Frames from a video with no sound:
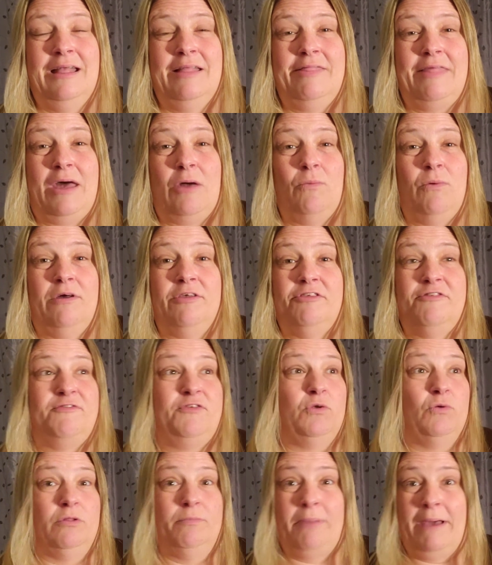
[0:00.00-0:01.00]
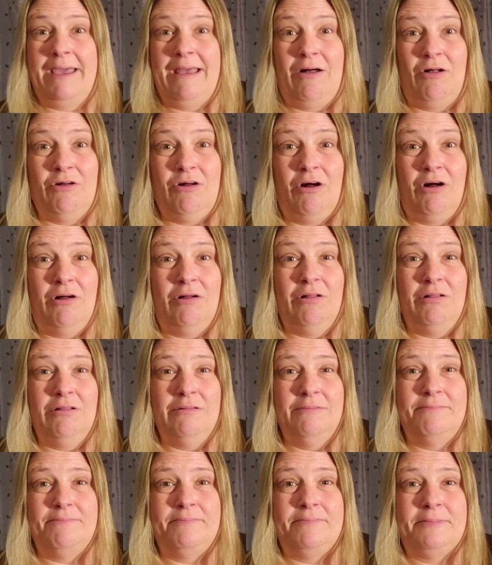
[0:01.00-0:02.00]
that was fueled by
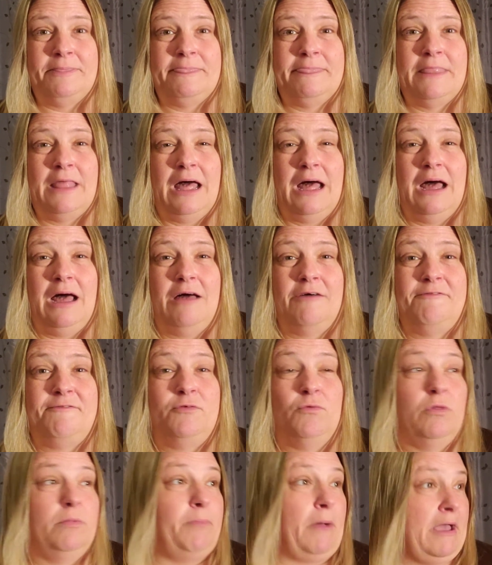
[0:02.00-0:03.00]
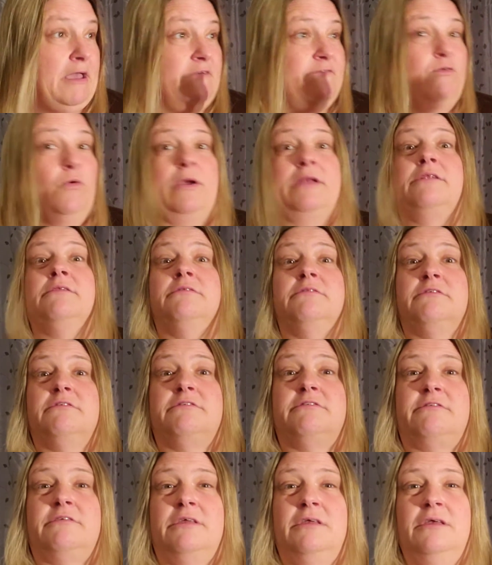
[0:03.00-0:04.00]
alcohol, fueled by
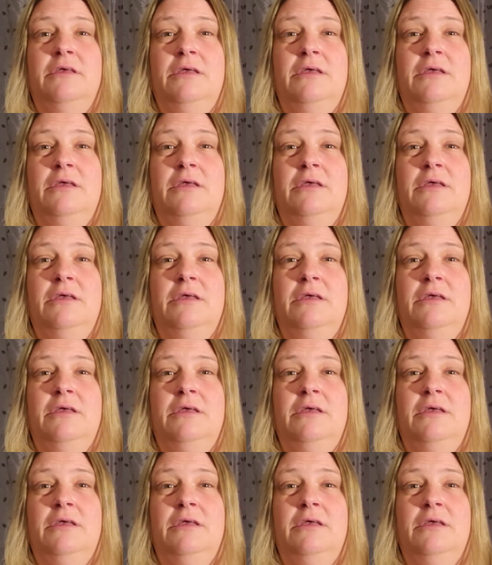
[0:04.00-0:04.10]
avoidance,